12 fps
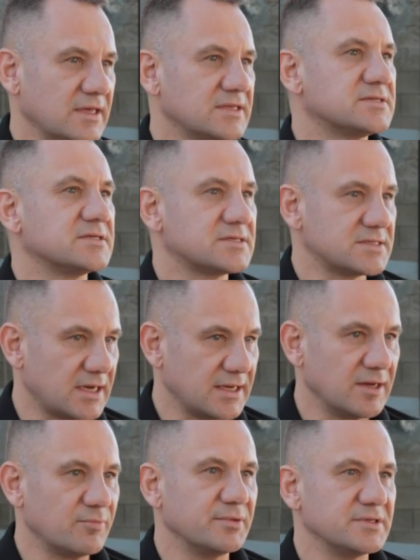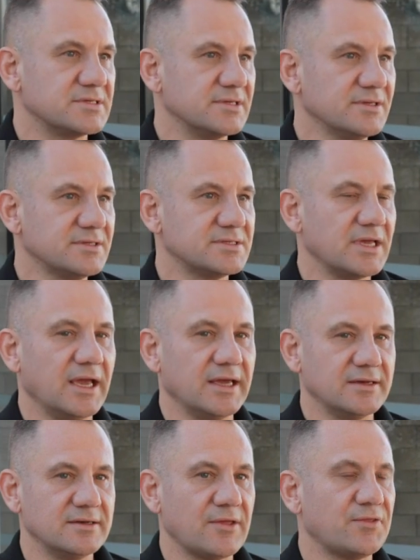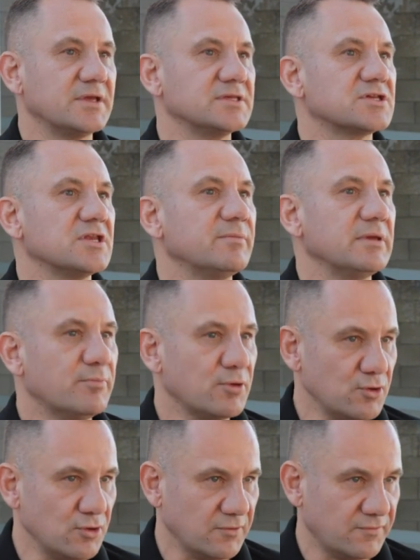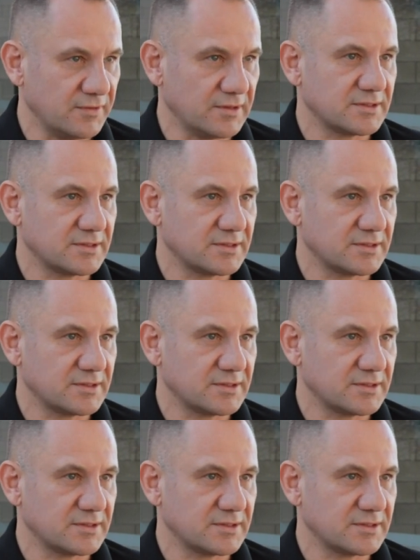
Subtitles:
You're there to get the job done. But if you can do